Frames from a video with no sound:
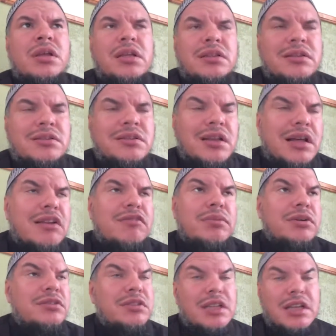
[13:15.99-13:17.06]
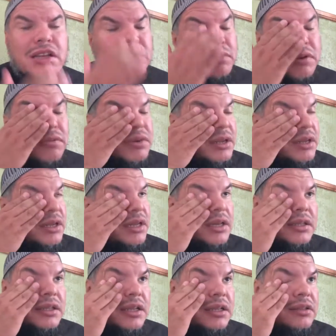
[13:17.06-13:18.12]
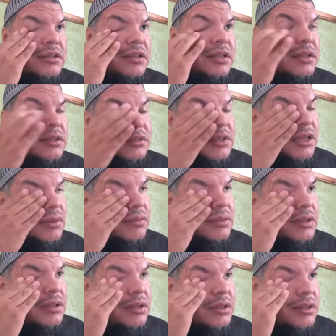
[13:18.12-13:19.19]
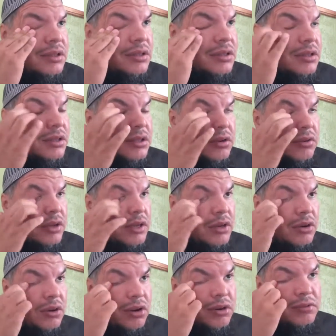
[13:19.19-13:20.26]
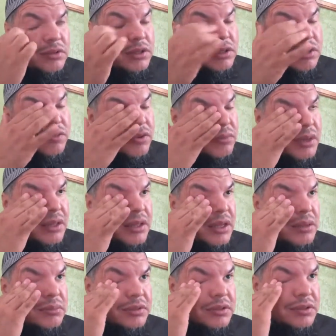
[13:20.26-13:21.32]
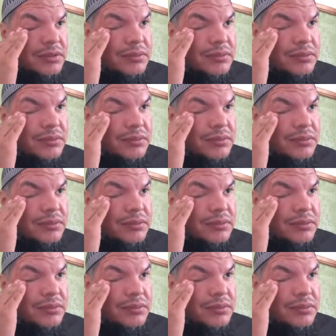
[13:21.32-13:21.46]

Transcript: There's a lot of books that have been written like that in today's time, in all of the different madhabs.